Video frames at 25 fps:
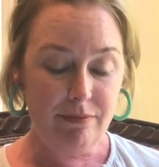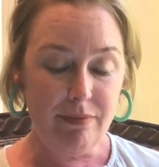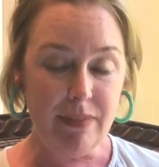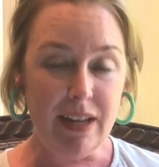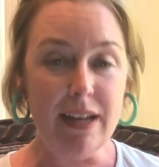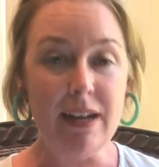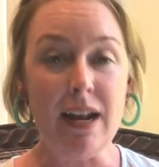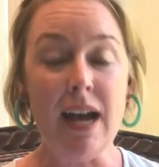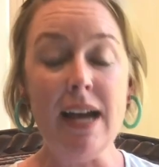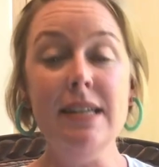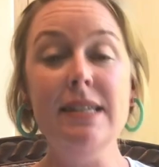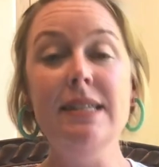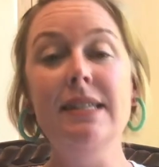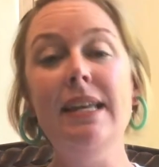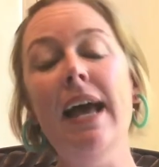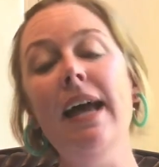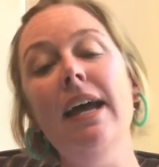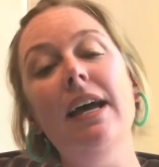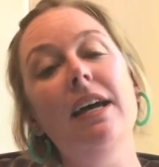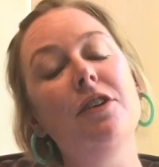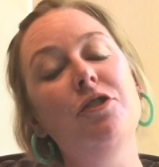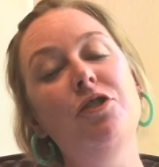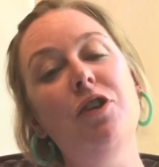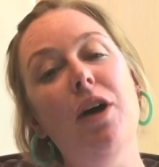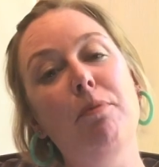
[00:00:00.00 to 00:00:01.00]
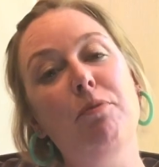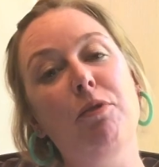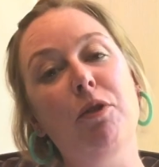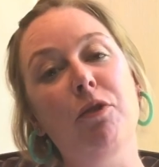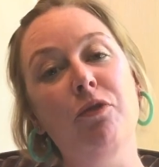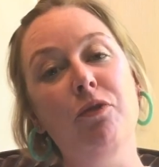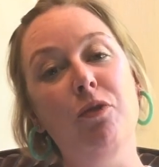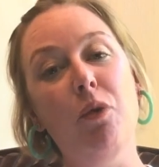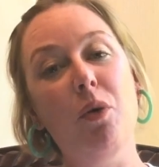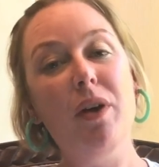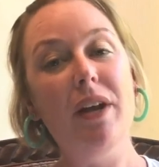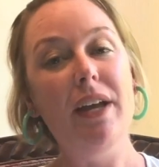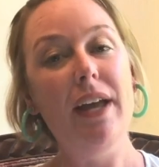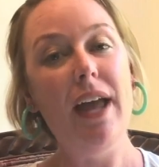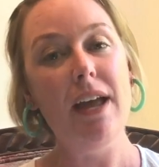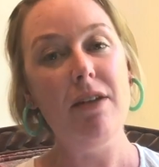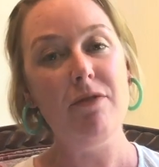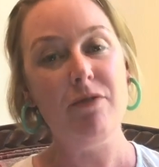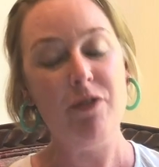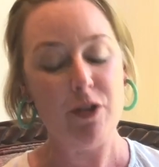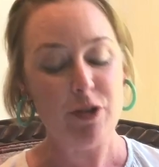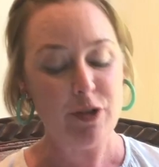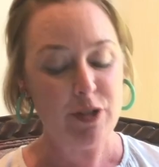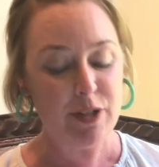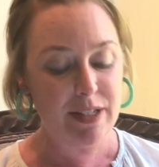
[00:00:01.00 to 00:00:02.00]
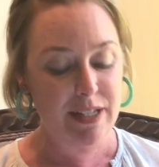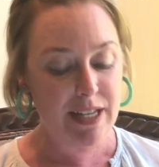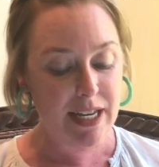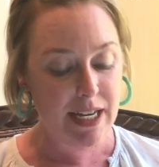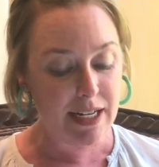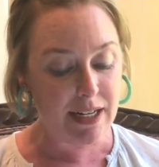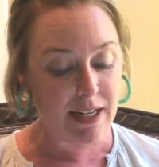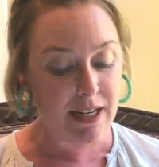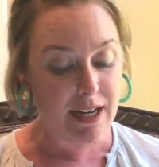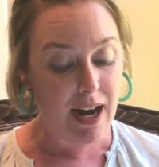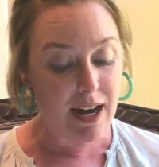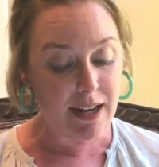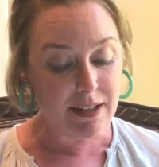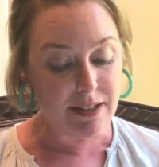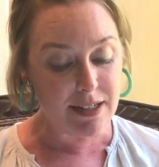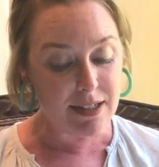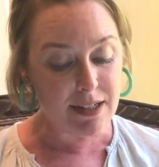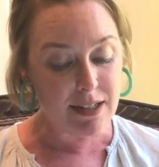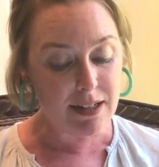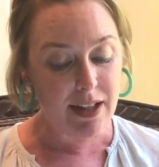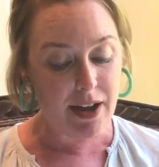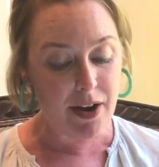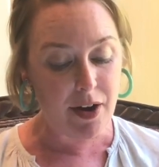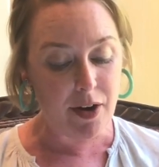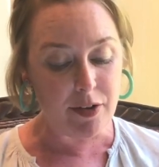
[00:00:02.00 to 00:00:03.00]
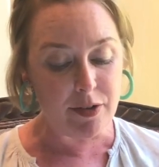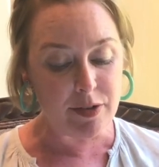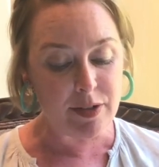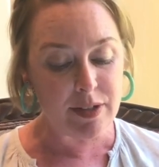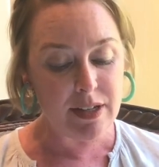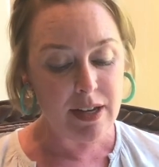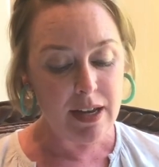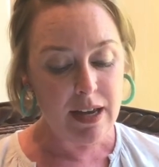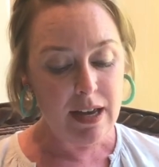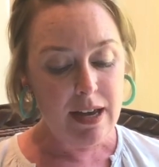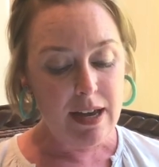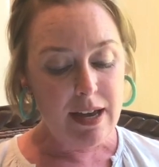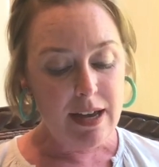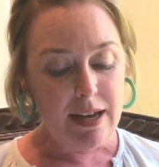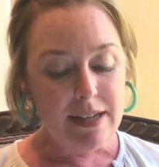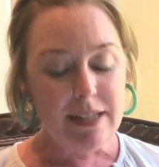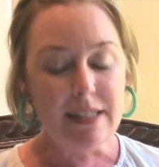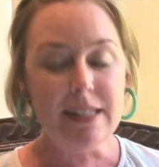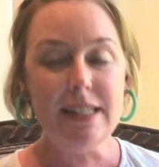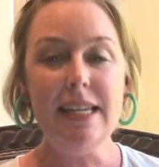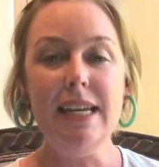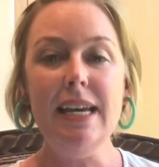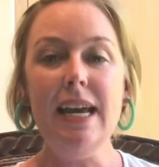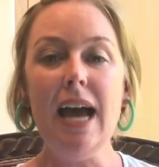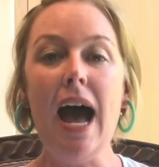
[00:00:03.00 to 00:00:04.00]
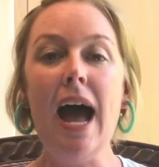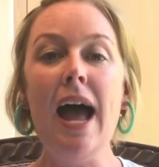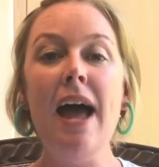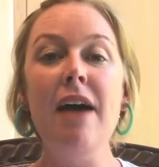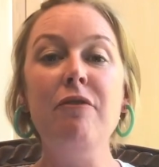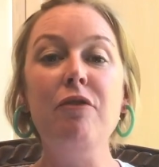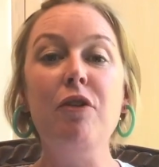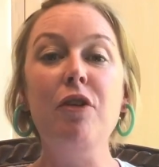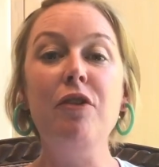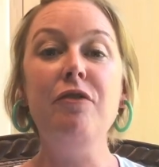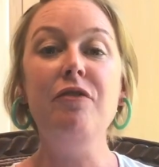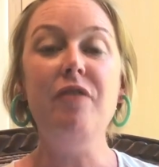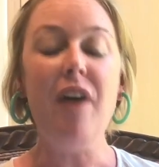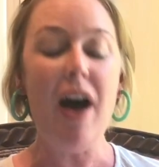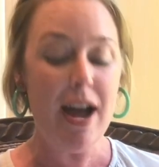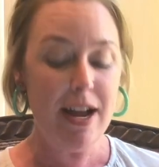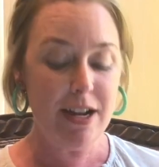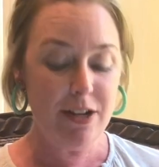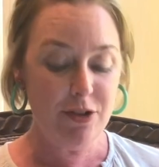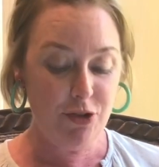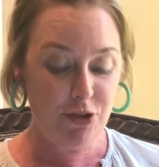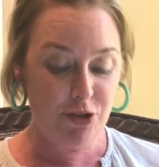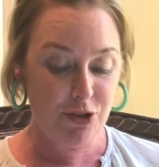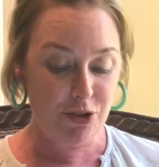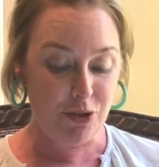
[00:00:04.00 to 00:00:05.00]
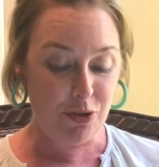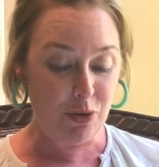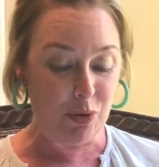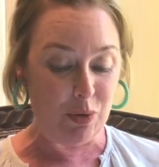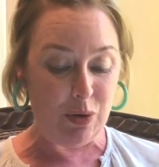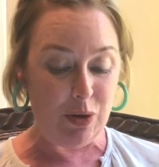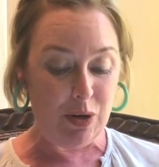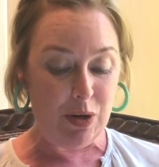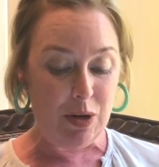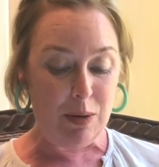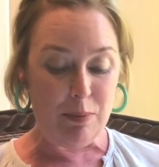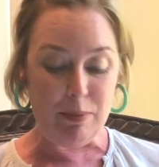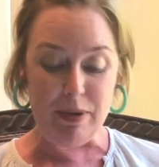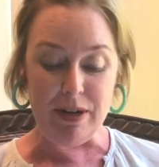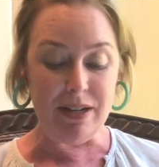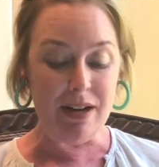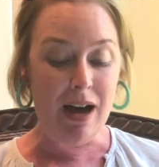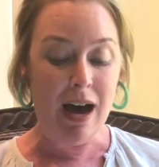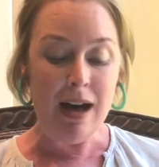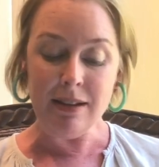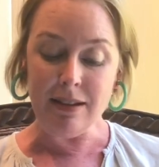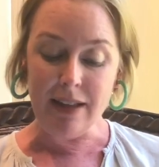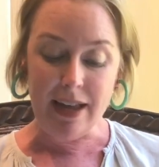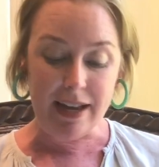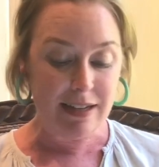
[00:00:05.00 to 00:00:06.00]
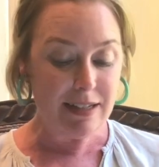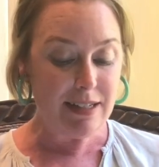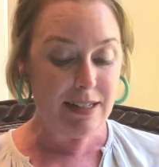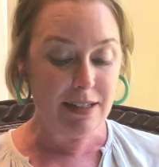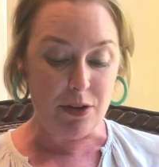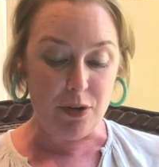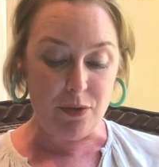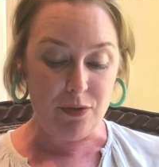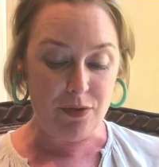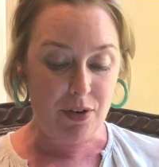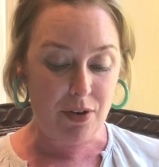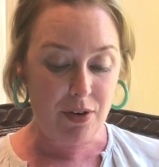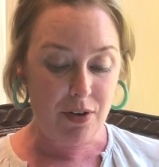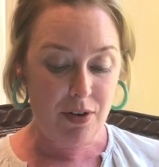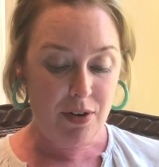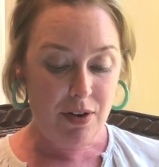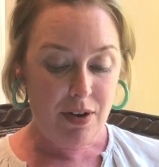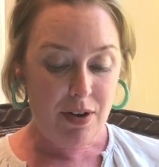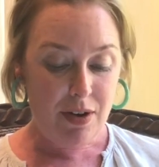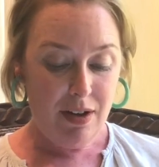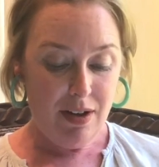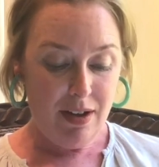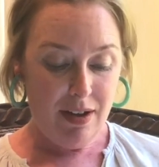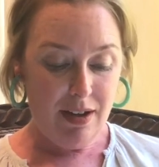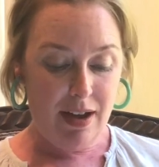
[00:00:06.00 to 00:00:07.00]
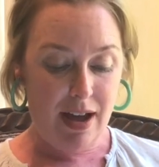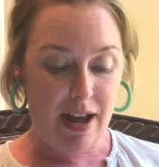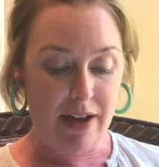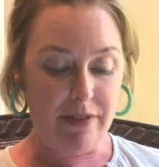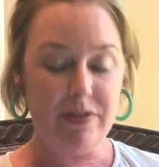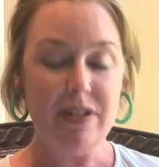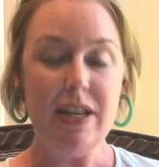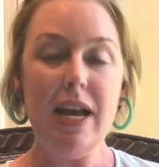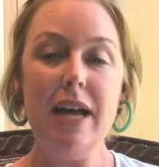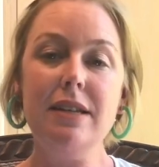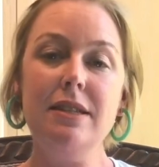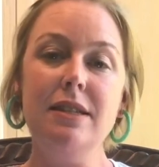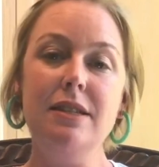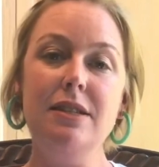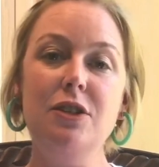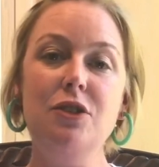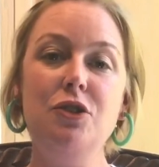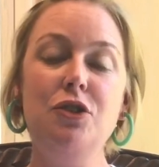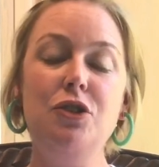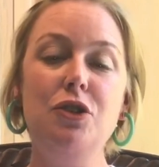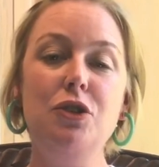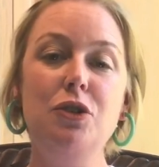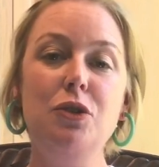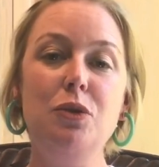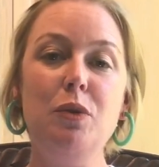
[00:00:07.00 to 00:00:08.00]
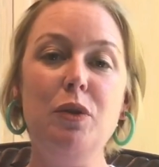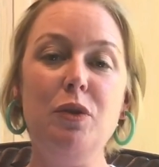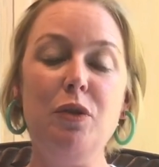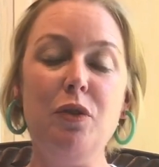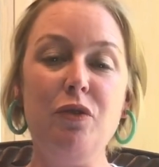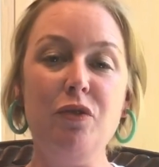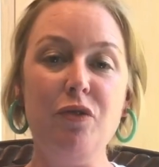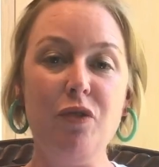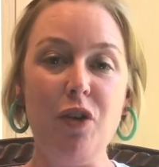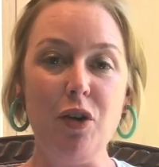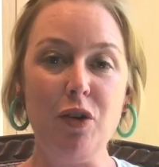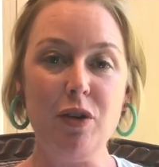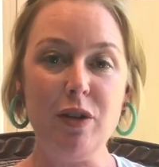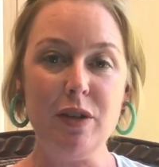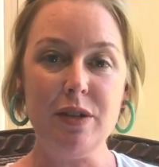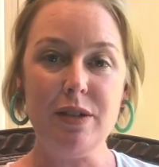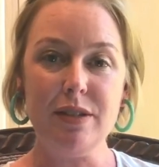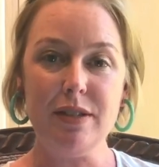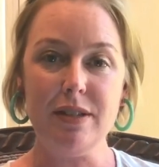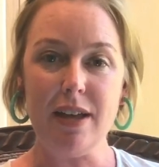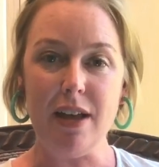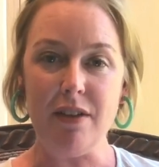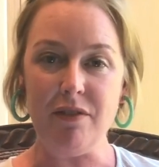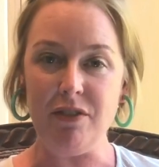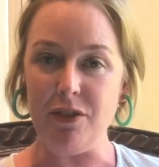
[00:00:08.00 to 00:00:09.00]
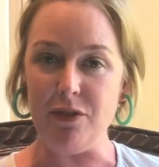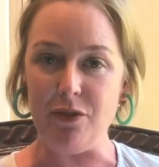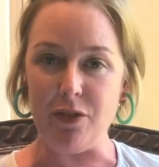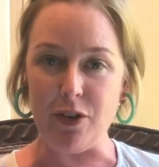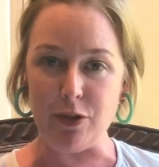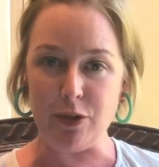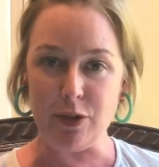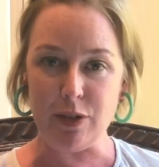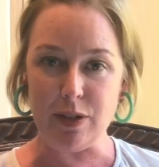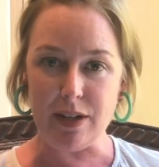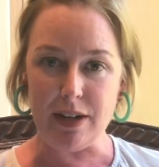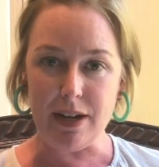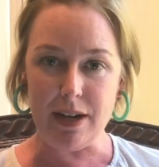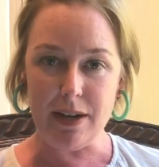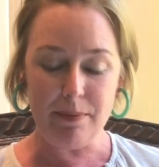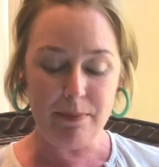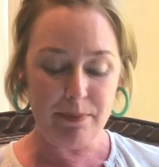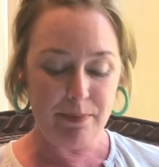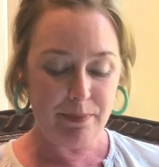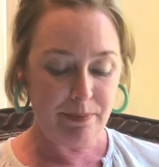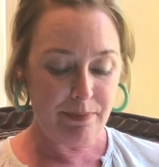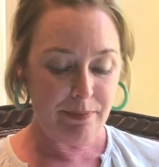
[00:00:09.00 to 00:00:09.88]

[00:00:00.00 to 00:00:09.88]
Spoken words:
In Isaiah chapter 48, verse 10, God declares, "See, I have refined you, but not like silver. I have tested you in the furnace of adversity."